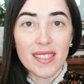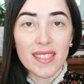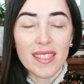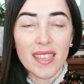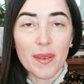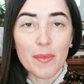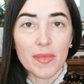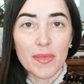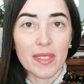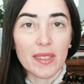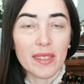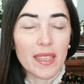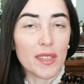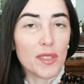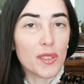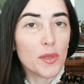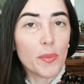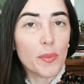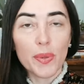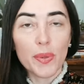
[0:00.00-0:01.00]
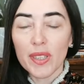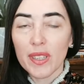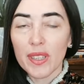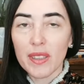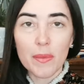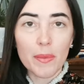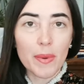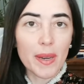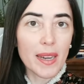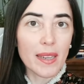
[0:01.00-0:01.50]
something that you put in
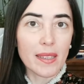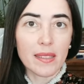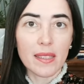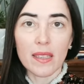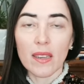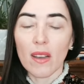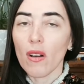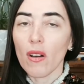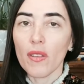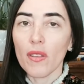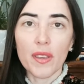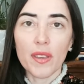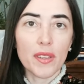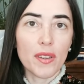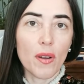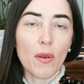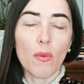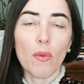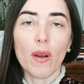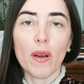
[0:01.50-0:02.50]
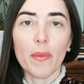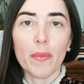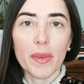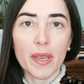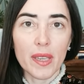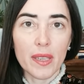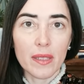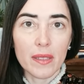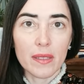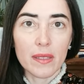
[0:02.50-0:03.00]
the box that, oh, they don't want
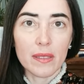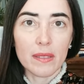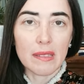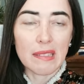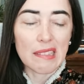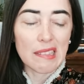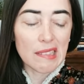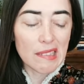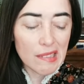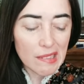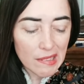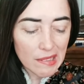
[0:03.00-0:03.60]
me. Ugh.